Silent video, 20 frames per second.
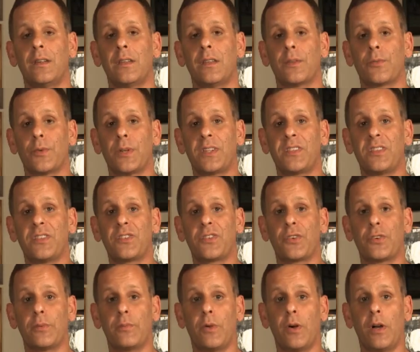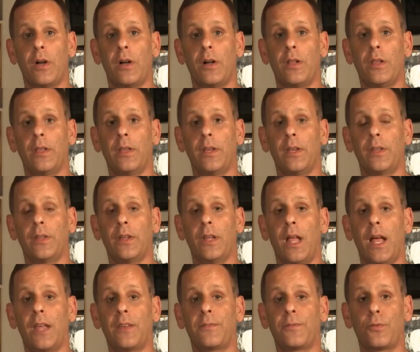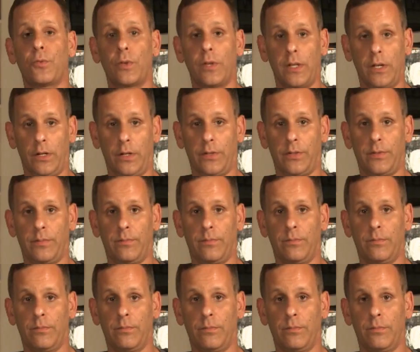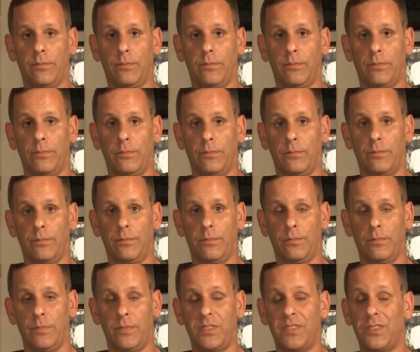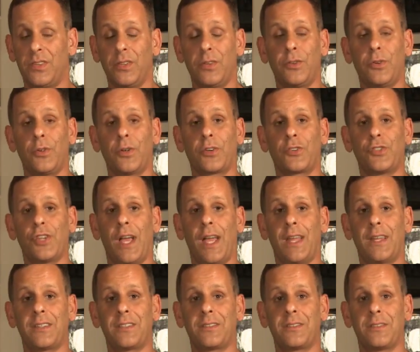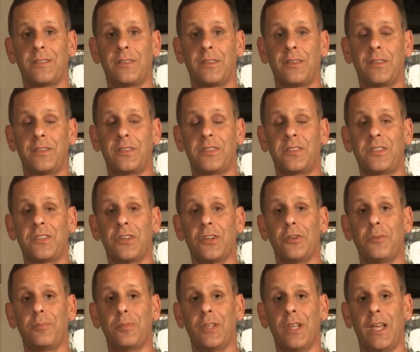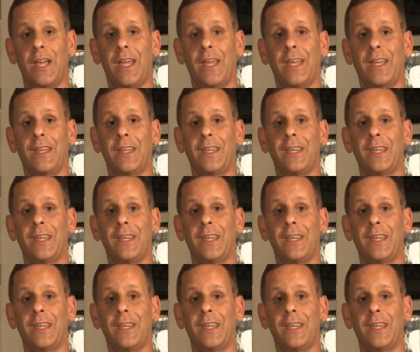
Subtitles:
the recent turmoil in the last 4 years, still New York Giants. You still play